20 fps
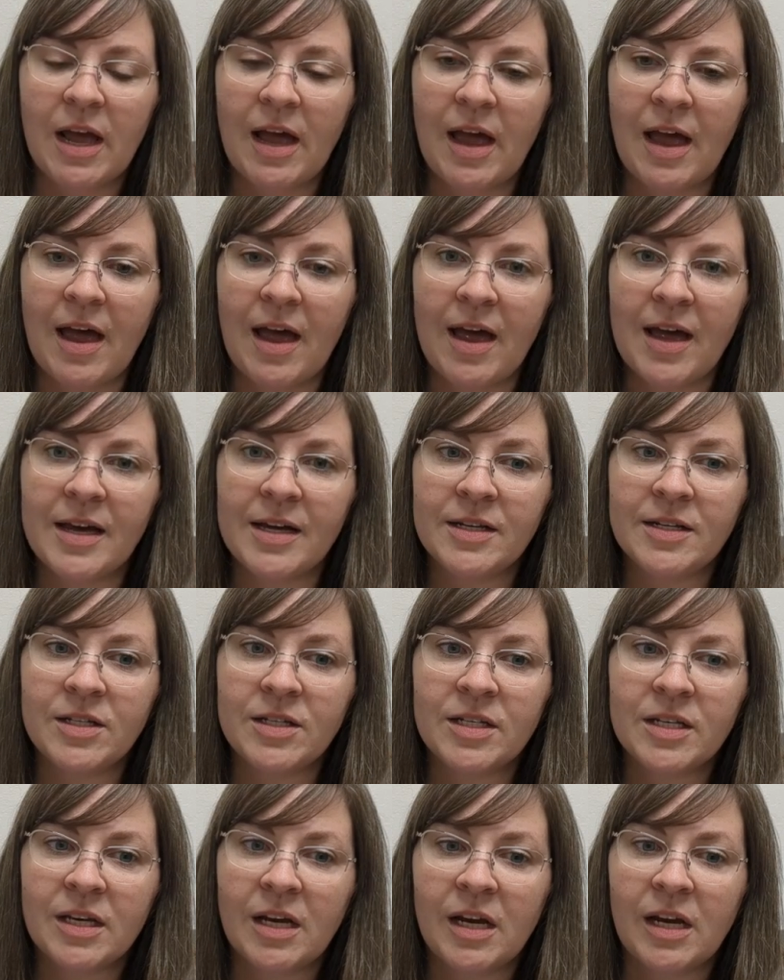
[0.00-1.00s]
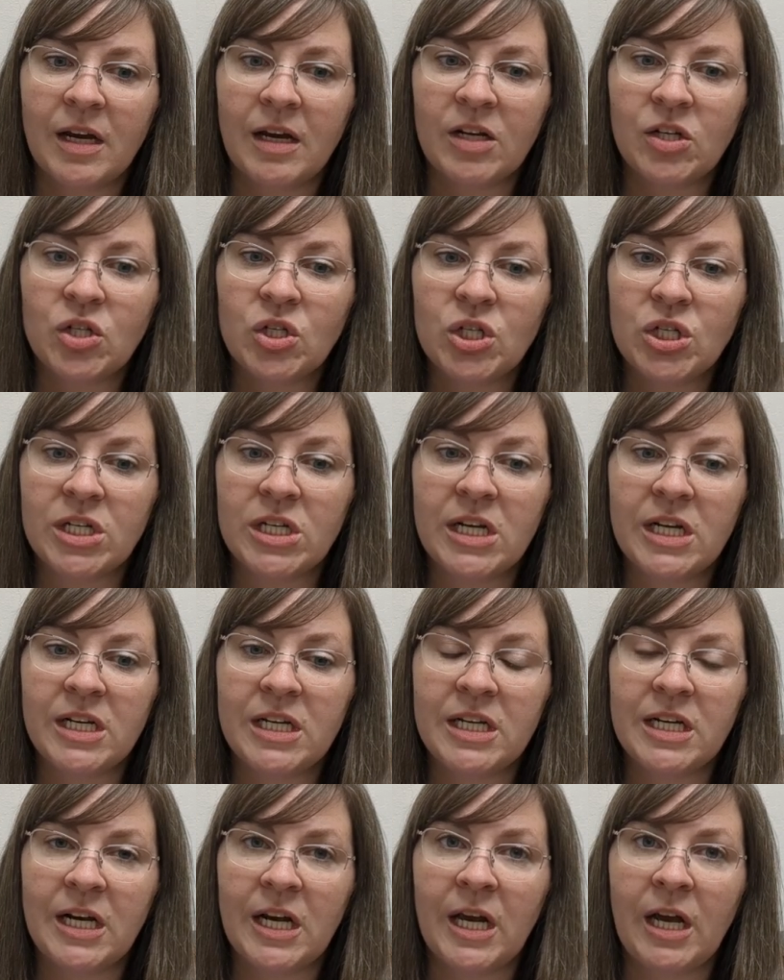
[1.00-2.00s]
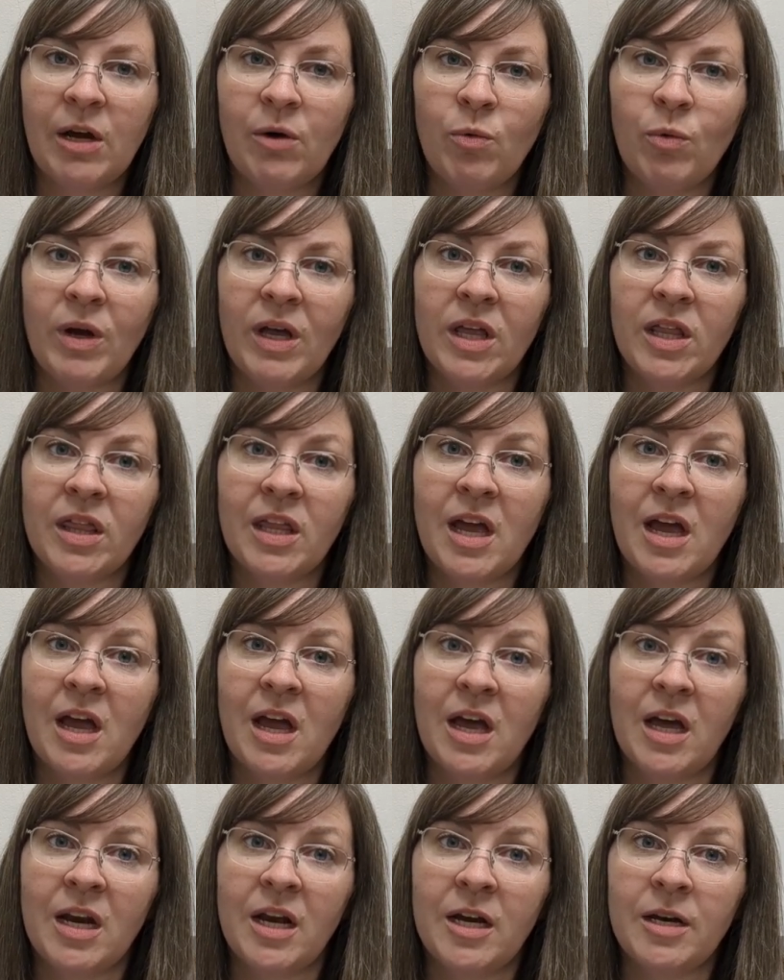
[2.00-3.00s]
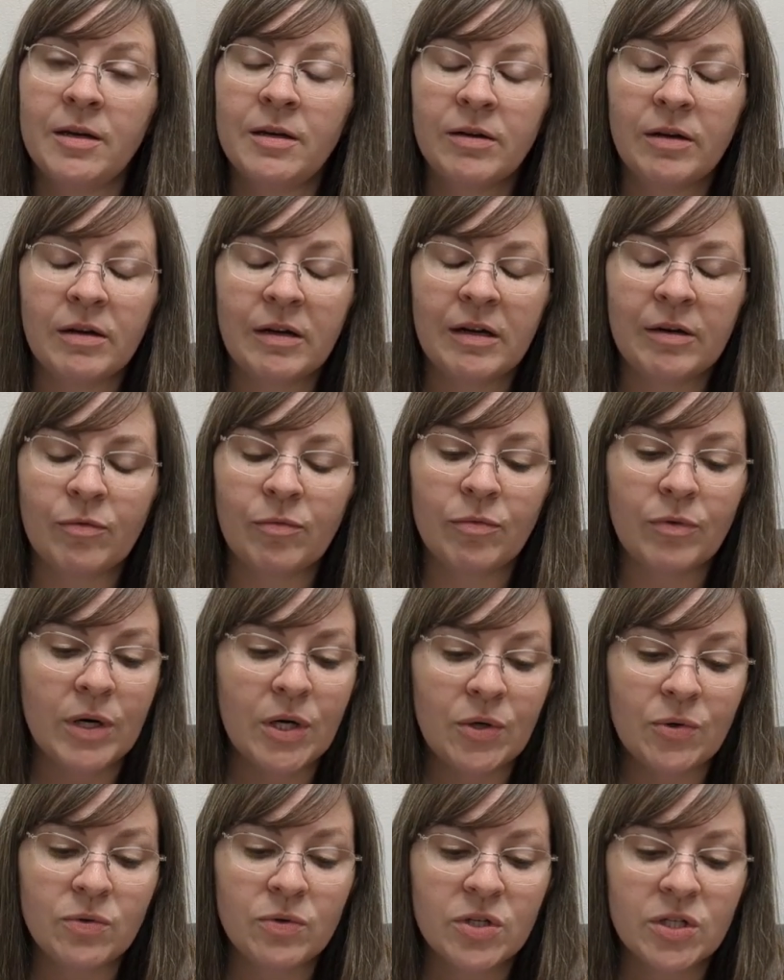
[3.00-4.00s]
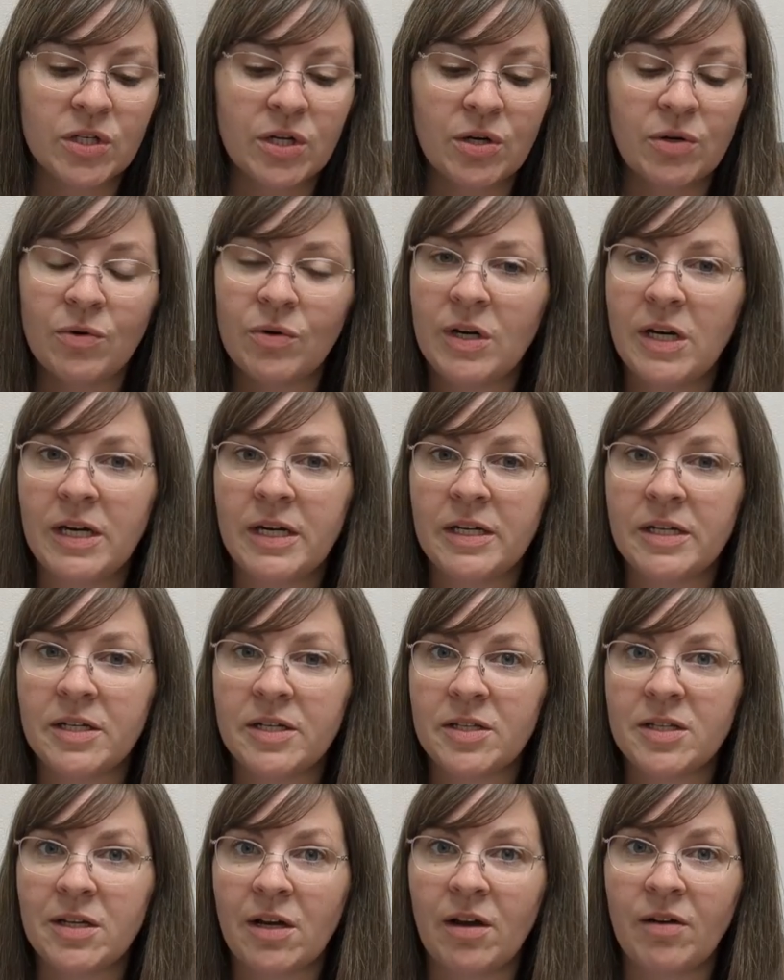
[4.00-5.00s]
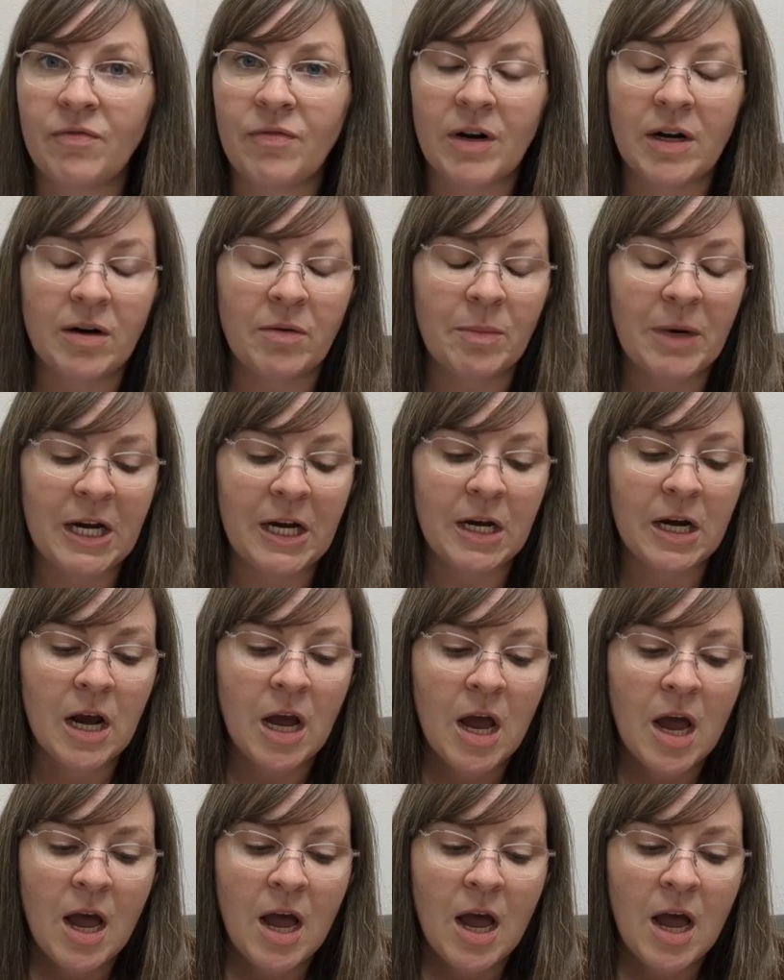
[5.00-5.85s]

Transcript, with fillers: And she did it with Anna Rote, who is a good friend of mine.